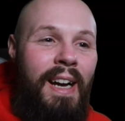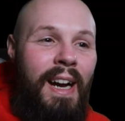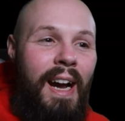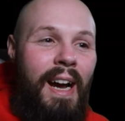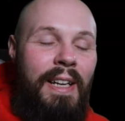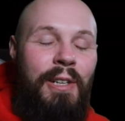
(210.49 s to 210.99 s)

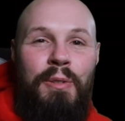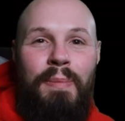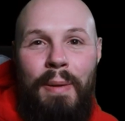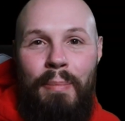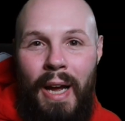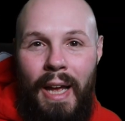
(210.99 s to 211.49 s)
Uh, and it was
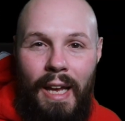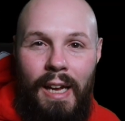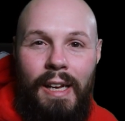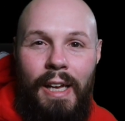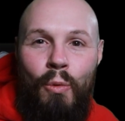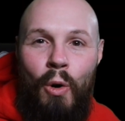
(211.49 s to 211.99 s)
made by
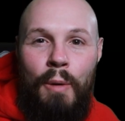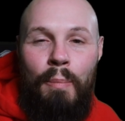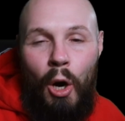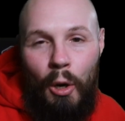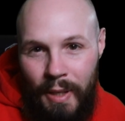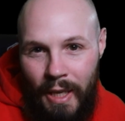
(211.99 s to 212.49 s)
uh, Edouard
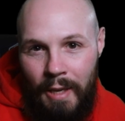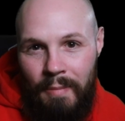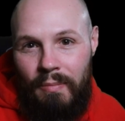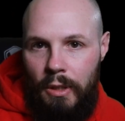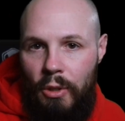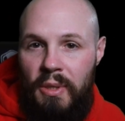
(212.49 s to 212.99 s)
Barbier,
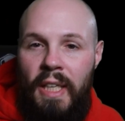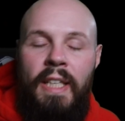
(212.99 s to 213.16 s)
who's an